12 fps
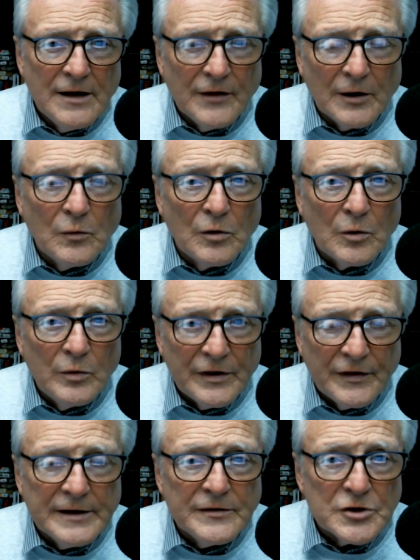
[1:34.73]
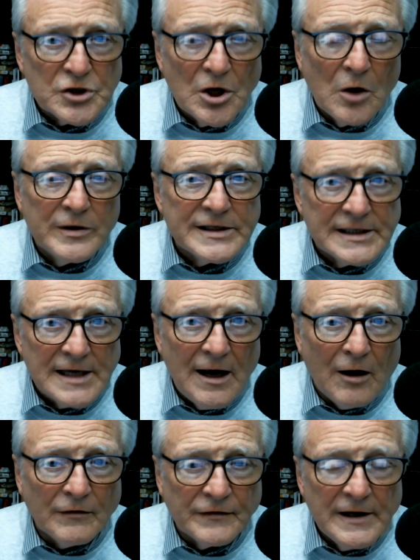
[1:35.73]
that were within the show
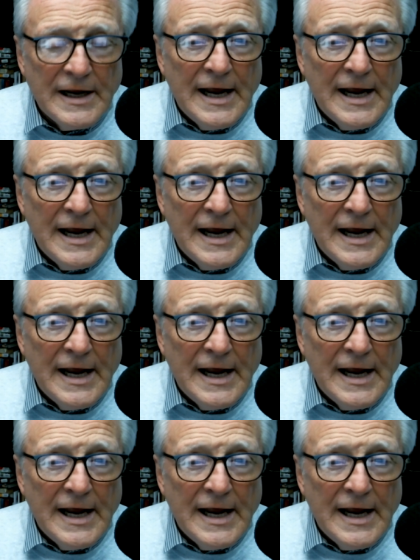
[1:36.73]
itself,